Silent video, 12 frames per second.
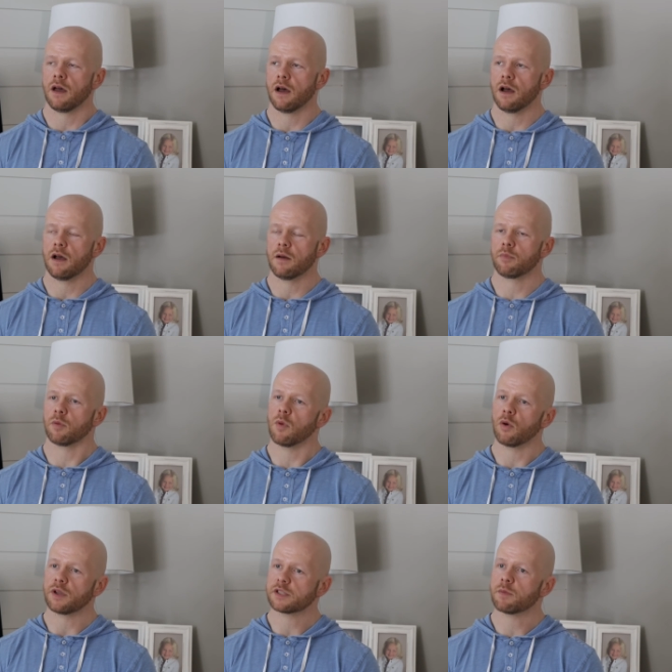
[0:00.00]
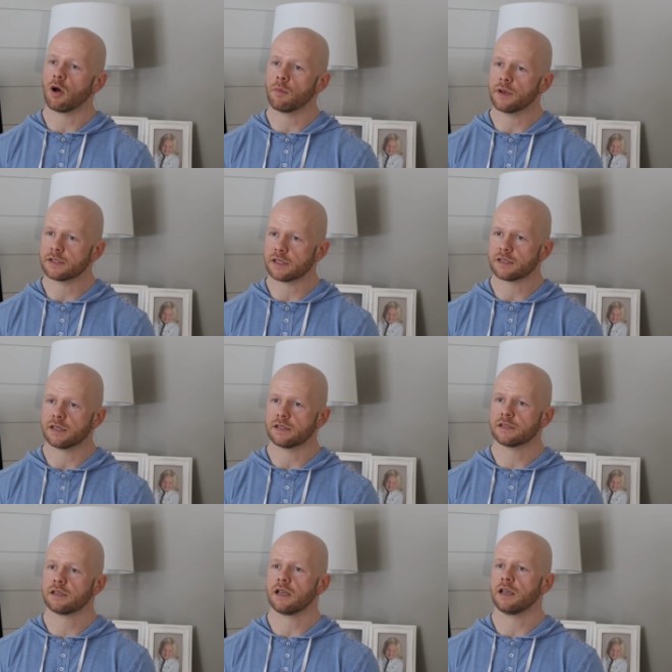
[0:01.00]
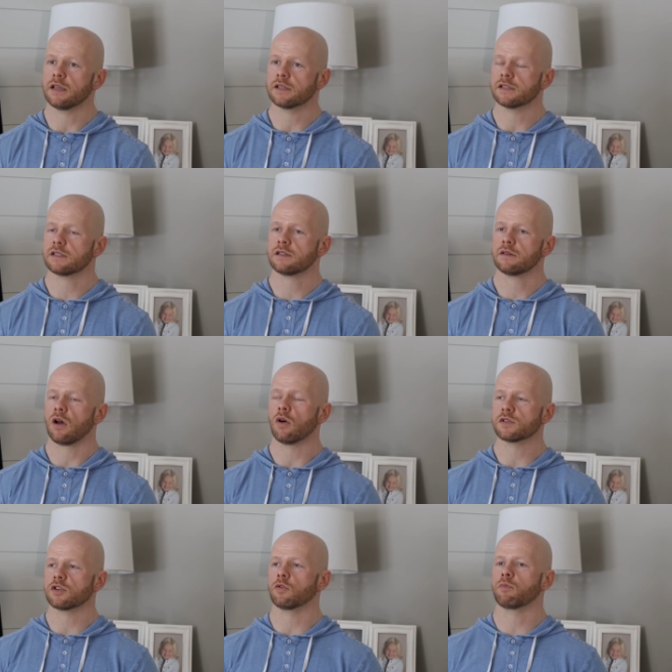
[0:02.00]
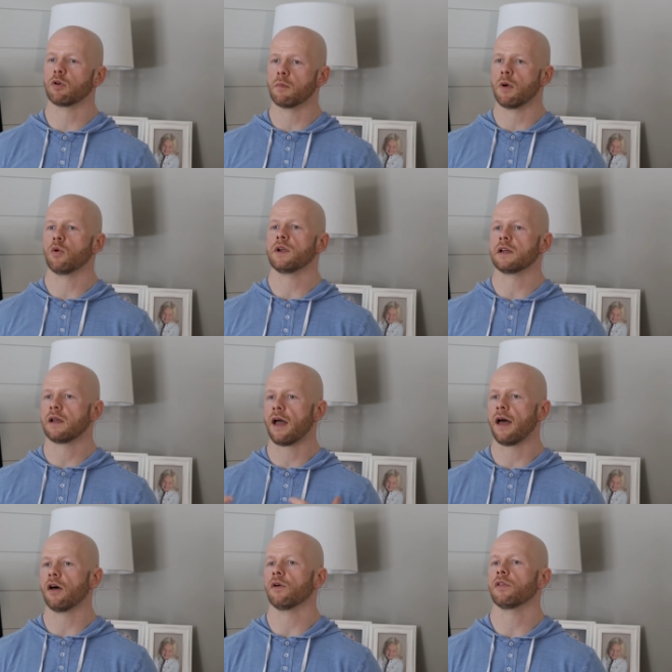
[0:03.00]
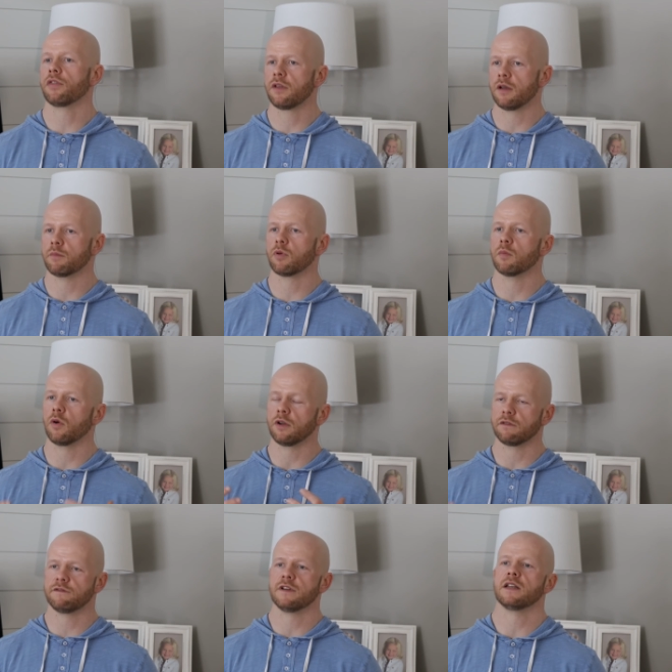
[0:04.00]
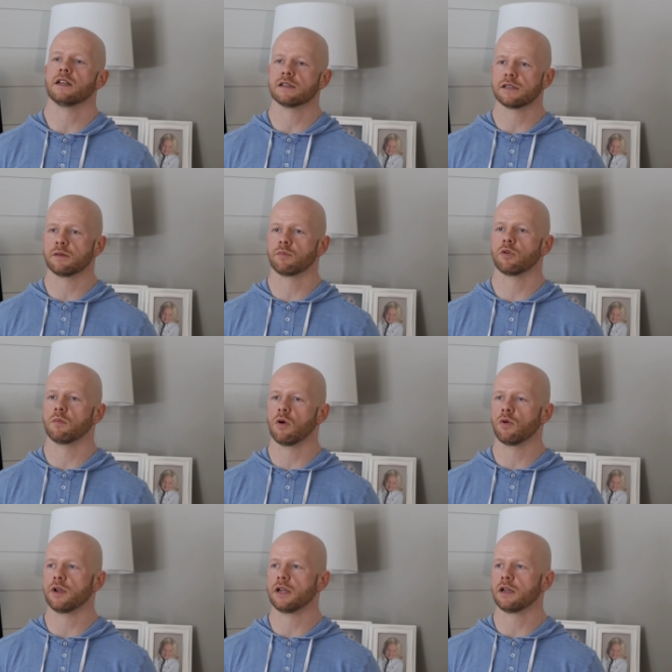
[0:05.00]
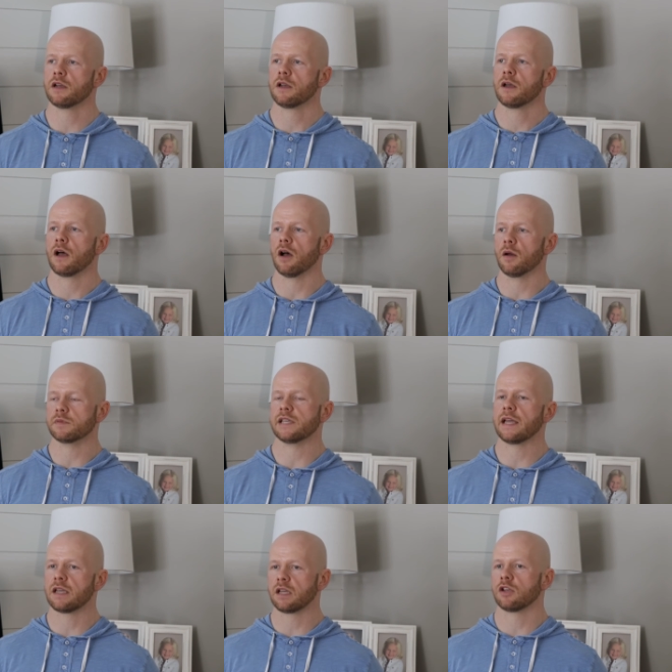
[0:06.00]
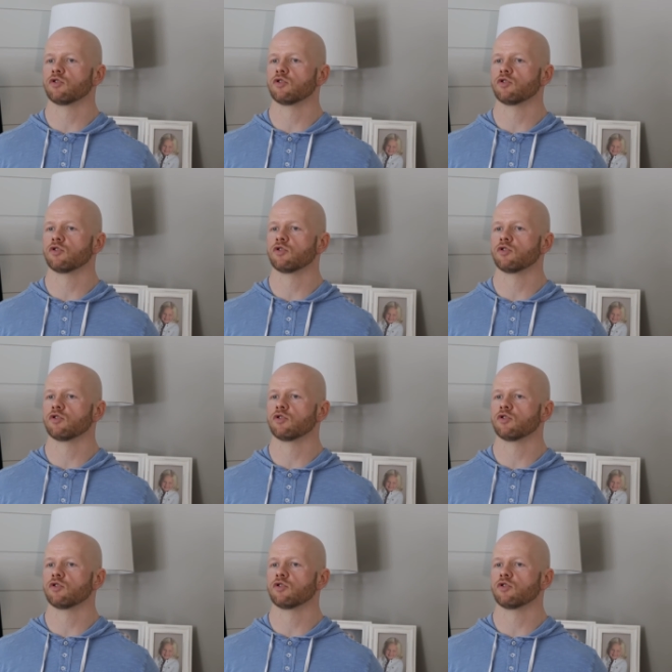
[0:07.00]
uh, promoting small businesses is also promoting health and promoting fitness and promoting um, taking